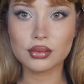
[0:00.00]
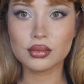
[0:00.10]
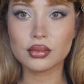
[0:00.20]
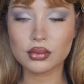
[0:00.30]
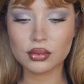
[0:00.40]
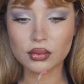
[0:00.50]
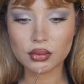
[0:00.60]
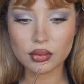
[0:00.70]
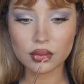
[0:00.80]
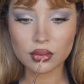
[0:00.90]

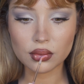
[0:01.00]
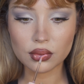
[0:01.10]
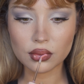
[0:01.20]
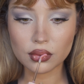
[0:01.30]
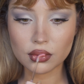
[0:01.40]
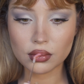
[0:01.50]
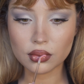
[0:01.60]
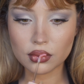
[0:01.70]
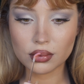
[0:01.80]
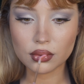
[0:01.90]
TooFaced lip
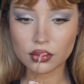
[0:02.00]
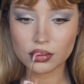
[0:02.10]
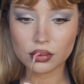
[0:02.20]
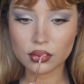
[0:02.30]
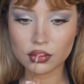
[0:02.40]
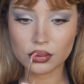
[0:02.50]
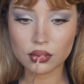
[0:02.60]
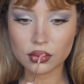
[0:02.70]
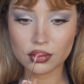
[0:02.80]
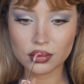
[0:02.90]
gloss. The tip
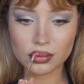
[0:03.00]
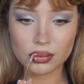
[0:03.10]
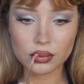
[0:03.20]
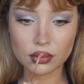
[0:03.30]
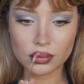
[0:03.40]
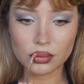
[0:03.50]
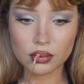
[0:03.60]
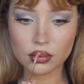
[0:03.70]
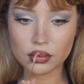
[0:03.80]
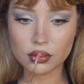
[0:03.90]
does not look
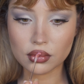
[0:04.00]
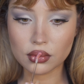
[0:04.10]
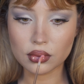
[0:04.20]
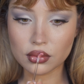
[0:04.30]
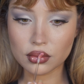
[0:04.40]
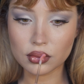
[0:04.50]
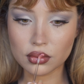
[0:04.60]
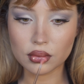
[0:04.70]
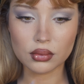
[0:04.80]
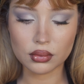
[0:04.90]
like this. I'm
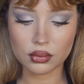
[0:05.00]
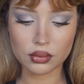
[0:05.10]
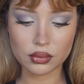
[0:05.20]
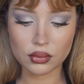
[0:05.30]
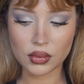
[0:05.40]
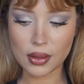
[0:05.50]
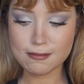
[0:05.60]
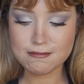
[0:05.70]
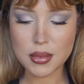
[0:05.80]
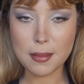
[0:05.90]
trying to work with
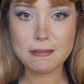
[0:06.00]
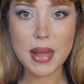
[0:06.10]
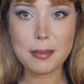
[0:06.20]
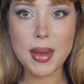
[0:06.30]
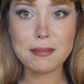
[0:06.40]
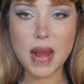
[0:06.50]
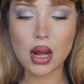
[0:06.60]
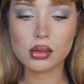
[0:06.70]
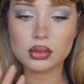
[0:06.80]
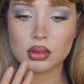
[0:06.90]
it being all
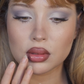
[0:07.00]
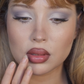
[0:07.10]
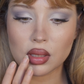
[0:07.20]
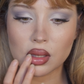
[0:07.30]
bent.